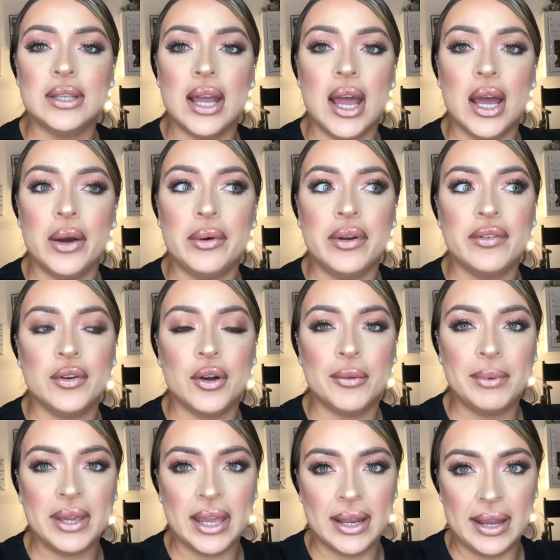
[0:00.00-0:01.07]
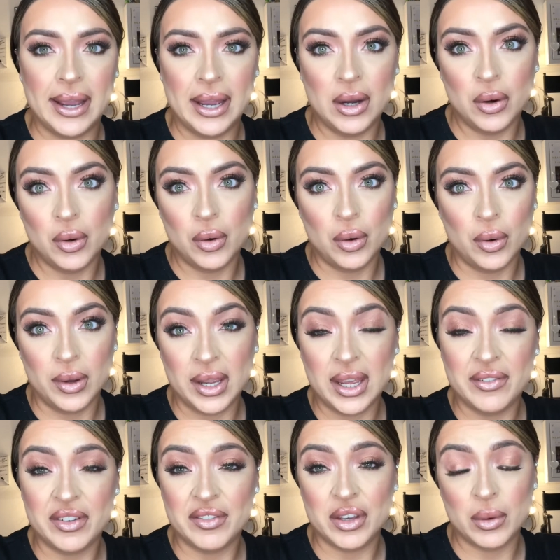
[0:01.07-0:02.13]
So if you're a beginner or
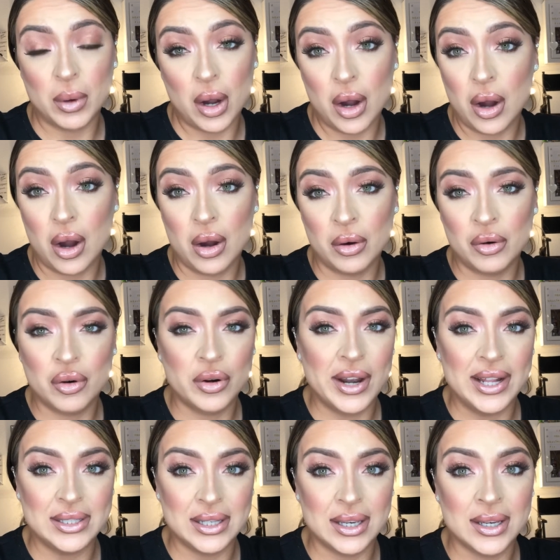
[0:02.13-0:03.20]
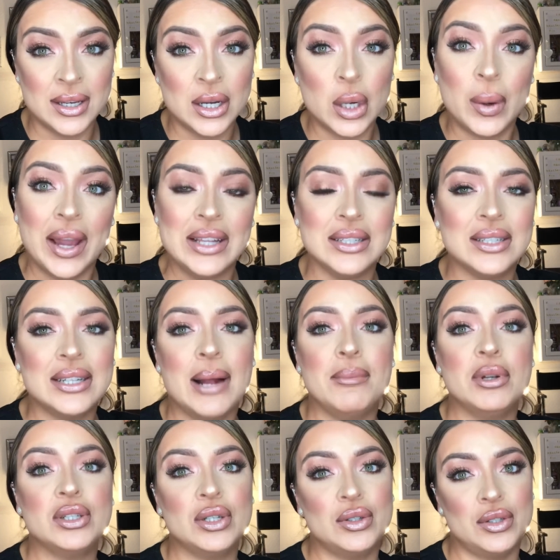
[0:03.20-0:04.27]
even if you are already quite
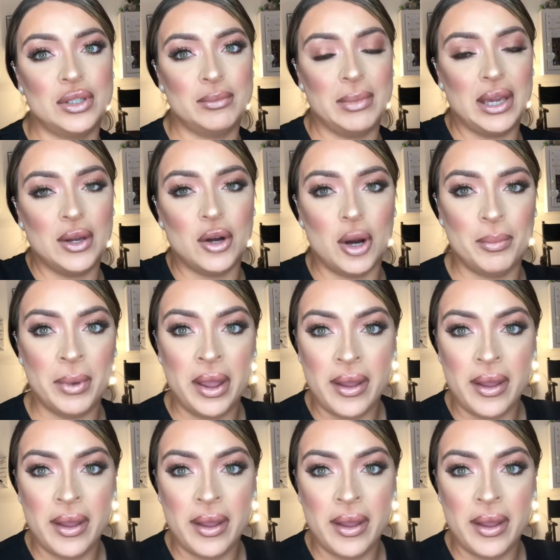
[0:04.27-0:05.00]
established and good at makeup,